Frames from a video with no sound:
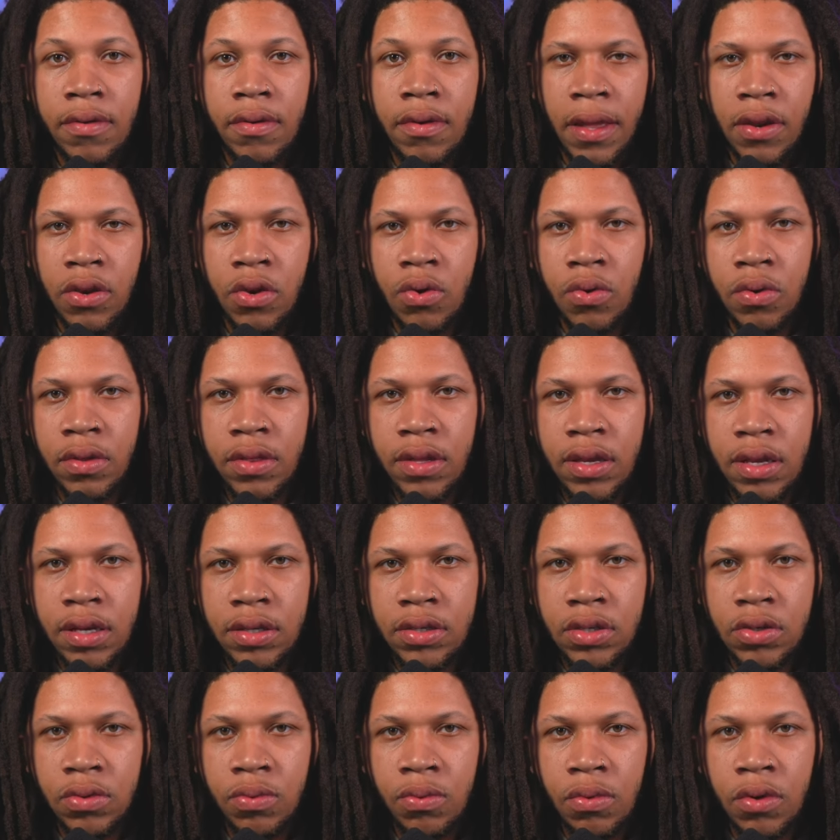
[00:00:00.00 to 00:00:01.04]
And doing
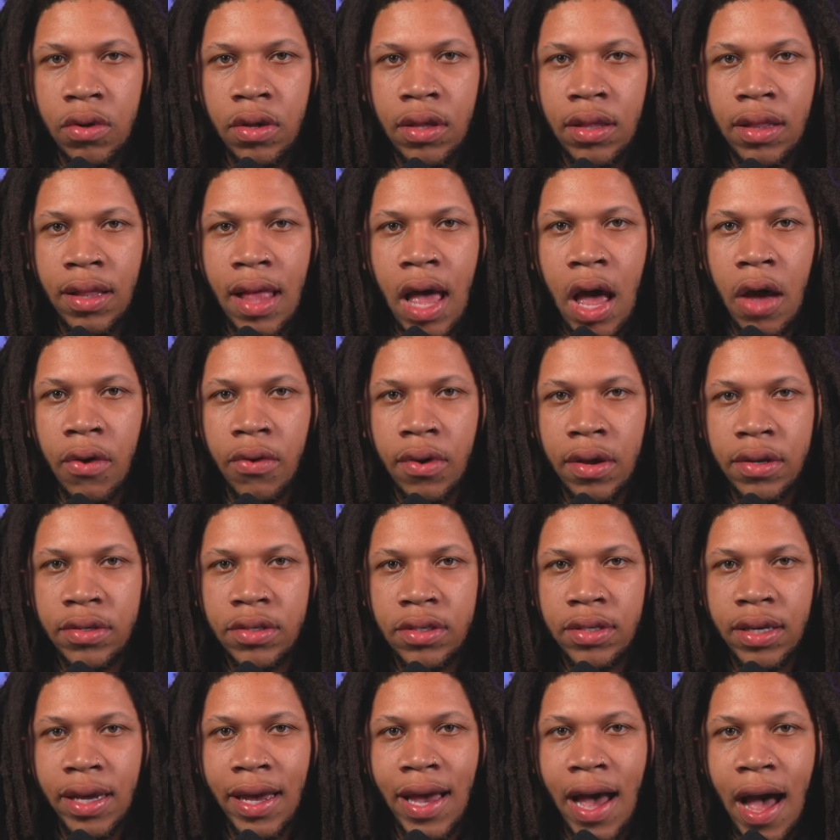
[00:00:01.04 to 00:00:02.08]
this will allow us
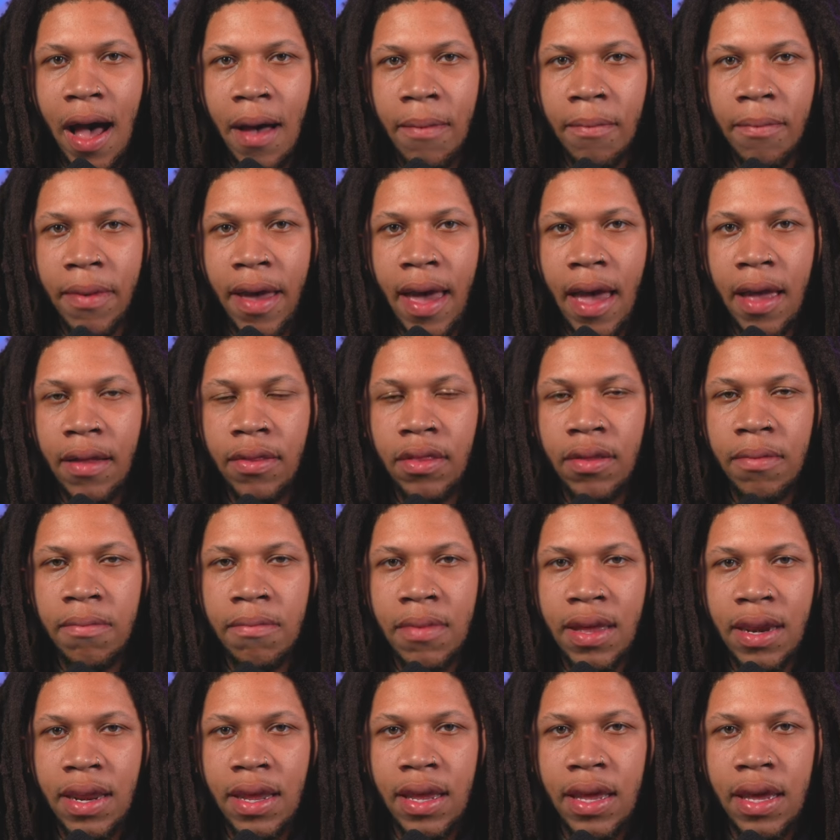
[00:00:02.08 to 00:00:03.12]
to combat the
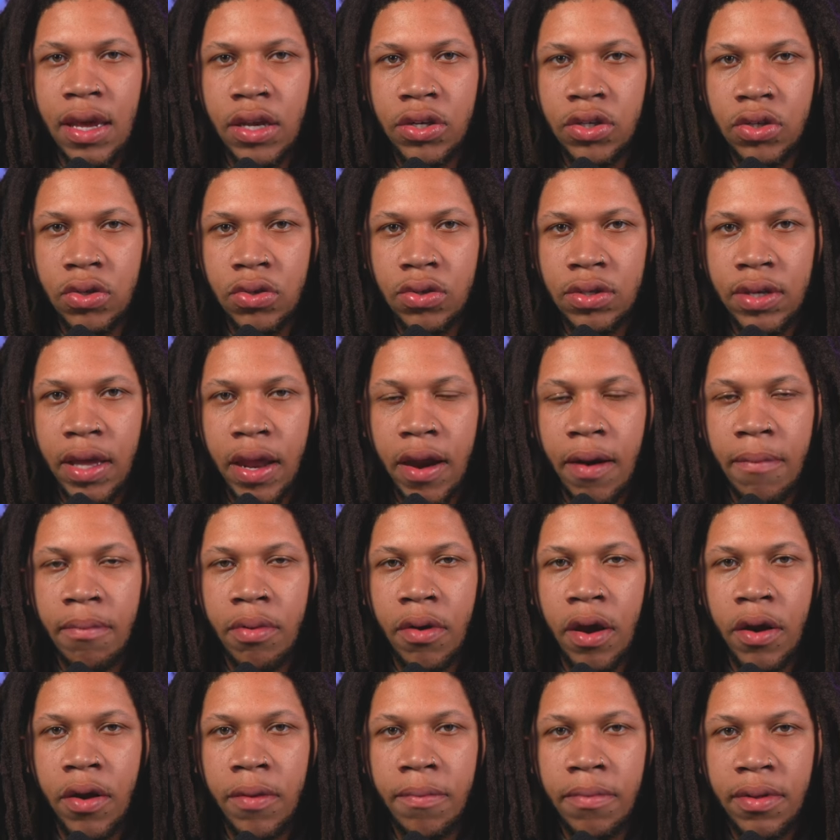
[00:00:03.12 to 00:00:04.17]
many issues that I
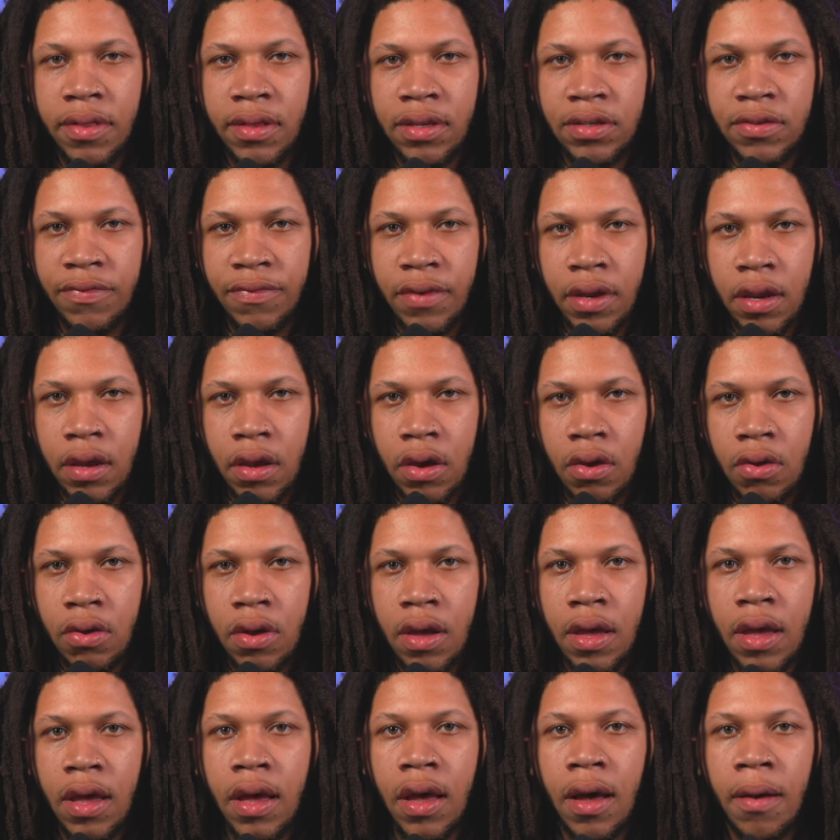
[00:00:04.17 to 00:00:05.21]
brought up in this video
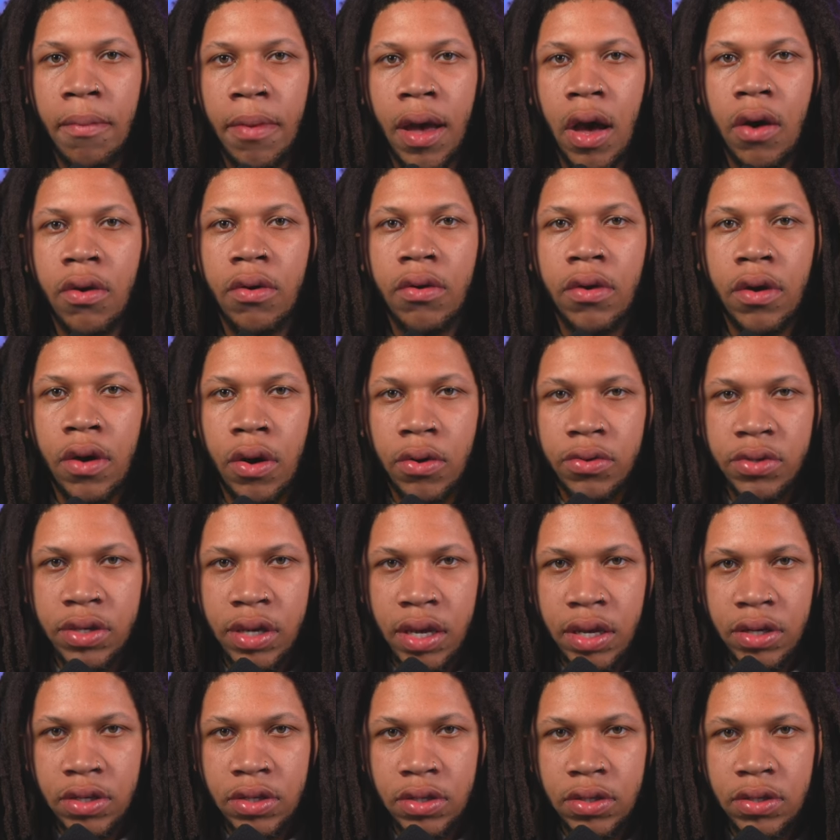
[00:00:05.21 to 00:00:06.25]
about ghost
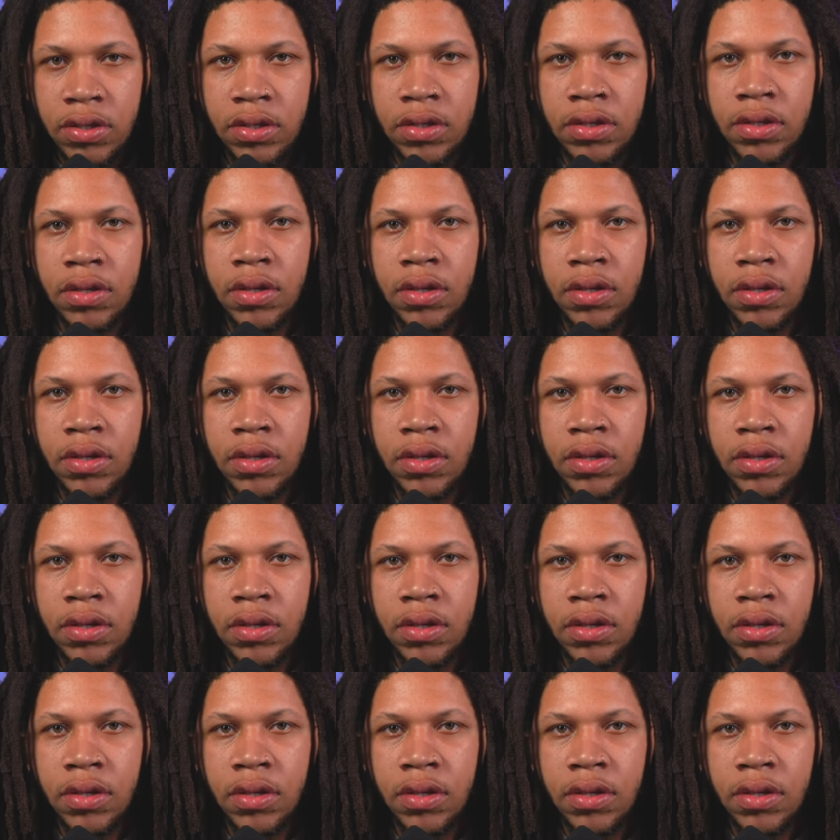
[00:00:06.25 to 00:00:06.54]
kitchens.